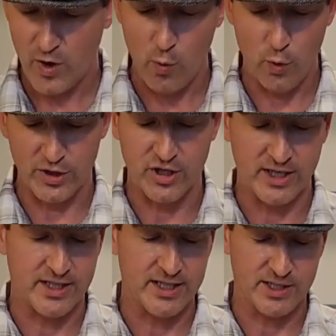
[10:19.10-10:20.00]
Once you get
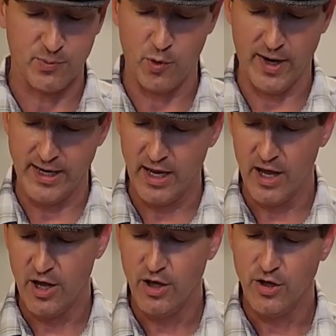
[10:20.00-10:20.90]
to this point,
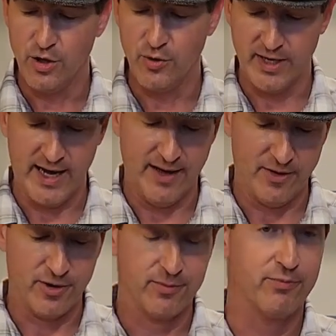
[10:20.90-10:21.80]
you can
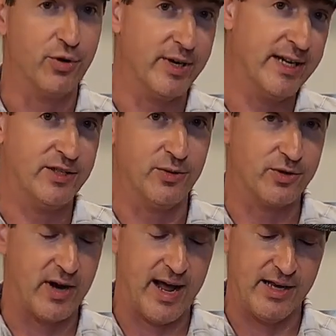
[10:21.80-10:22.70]
either put it into a
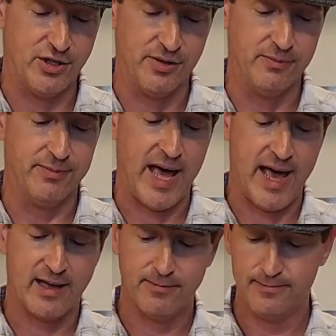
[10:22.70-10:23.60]
dry aging
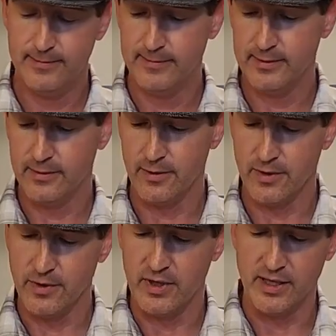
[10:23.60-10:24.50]
bag or
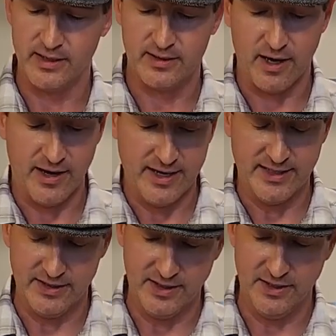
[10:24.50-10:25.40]
you can cut it into
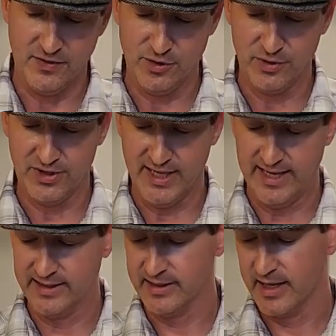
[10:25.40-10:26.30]
individual
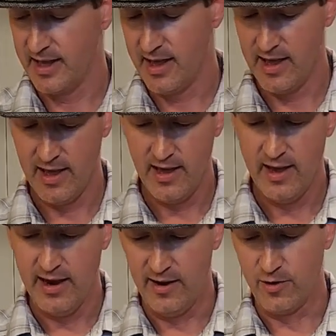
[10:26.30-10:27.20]
steaks.
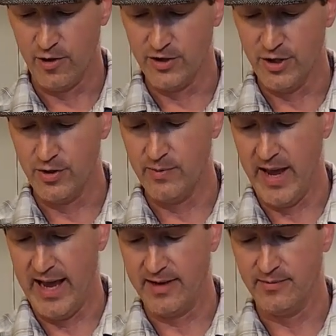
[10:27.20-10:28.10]
Now, of course, you can
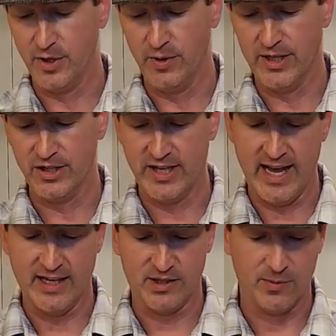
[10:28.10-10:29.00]
make 2-inch
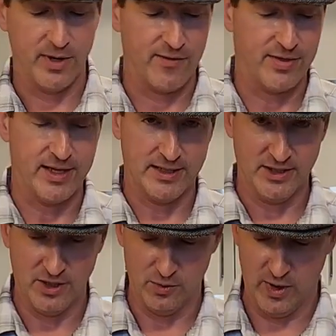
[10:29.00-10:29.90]
steaks, whatever thickness
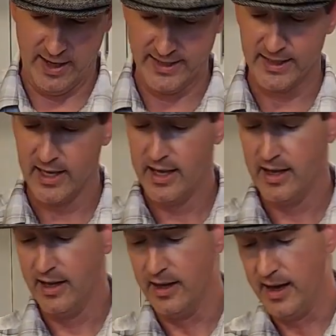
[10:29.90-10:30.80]
you want.
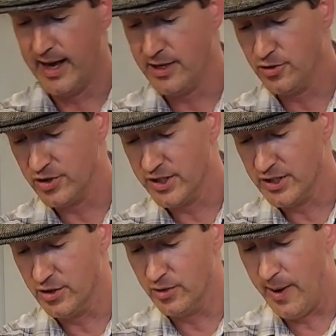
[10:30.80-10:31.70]
I usually
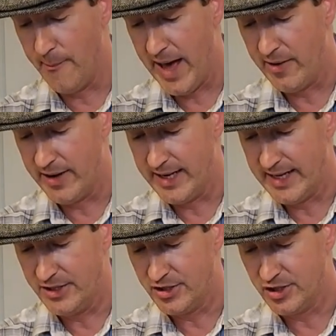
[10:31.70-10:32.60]
do about 1
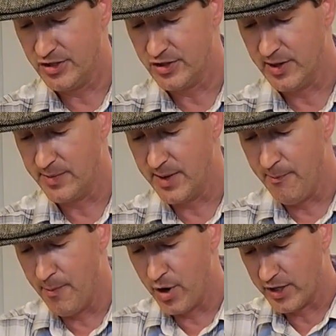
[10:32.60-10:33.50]
inch. So I'm going to
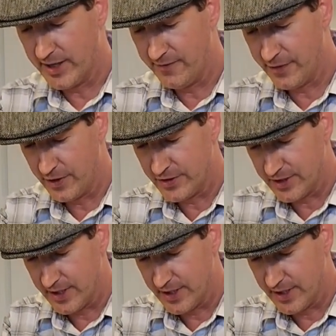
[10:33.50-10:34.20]
mark it first.